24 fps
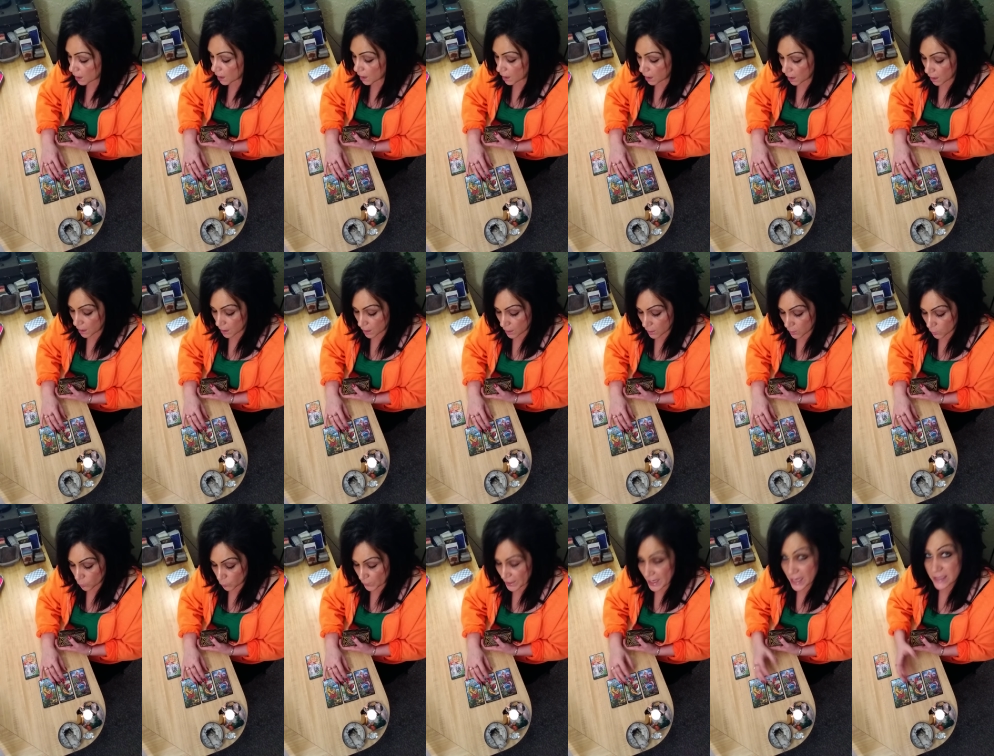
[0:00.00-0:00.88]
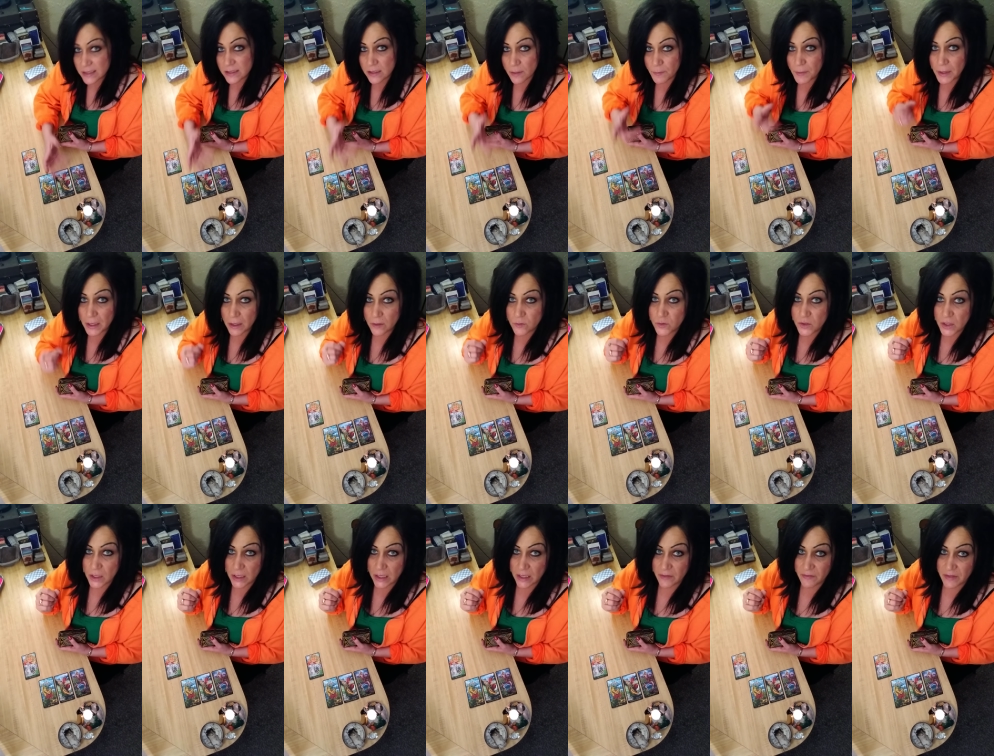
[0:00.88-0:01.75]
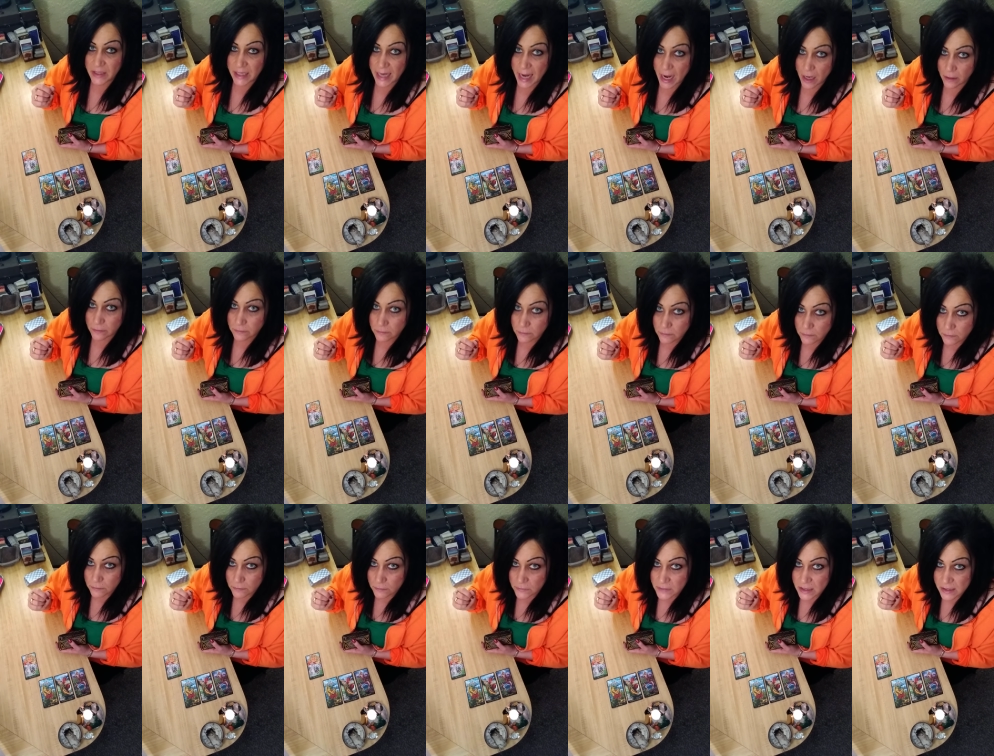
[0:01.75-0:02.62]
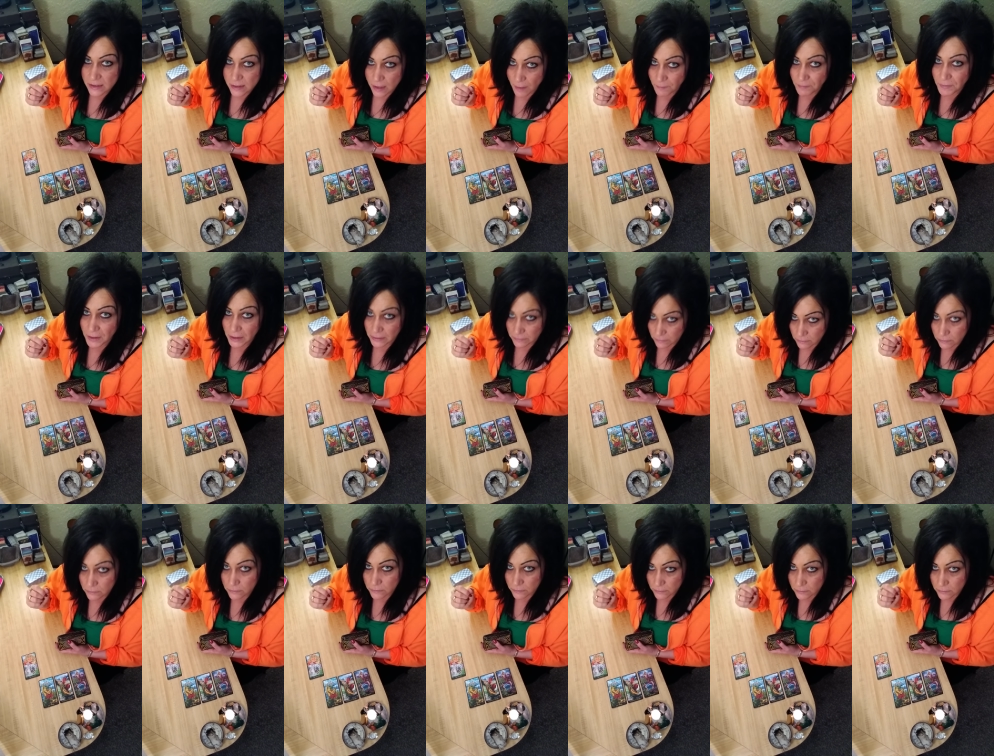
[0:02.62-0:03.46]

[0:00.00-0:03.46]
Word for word: uh, we had somebody who was going to give an account to something.